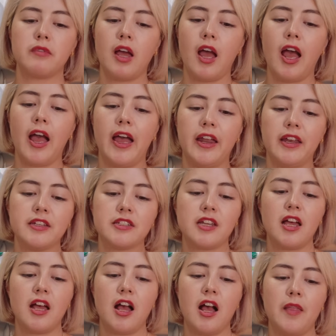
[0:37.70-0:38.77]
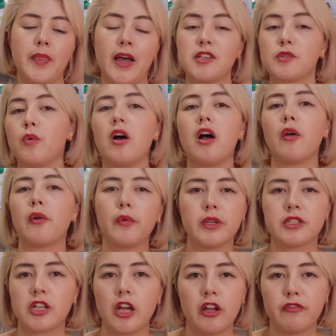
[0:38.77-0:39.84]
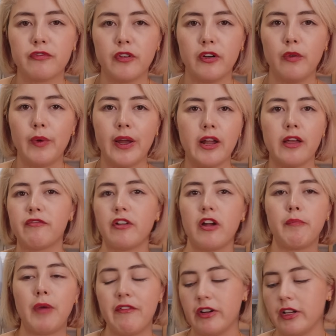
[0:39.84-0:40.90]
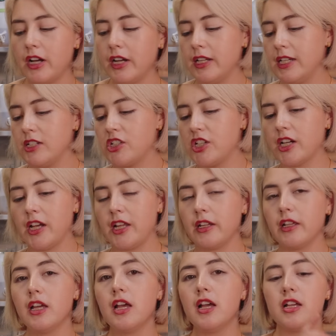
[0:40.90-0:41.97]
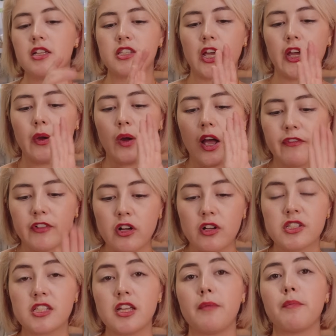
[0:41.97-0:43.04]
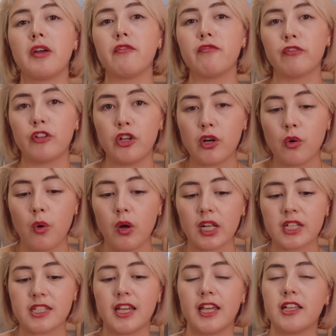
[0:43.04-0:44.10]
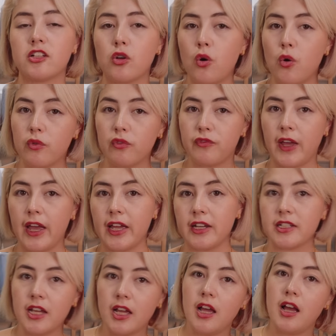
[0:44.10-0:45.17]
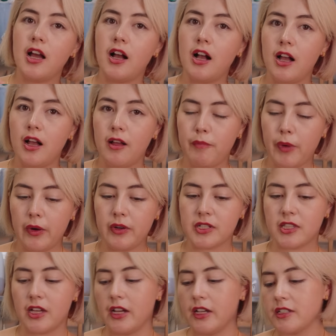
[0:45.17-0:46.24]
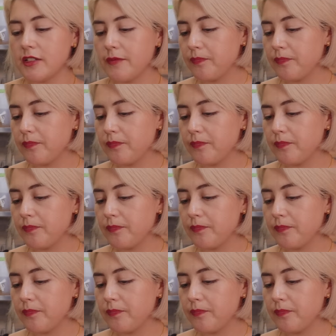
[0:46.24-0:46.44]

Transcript: and that's what I would always go for whenever I'm having a Hainanese chicken. So I've got some good quality corn-fed boneless thighs.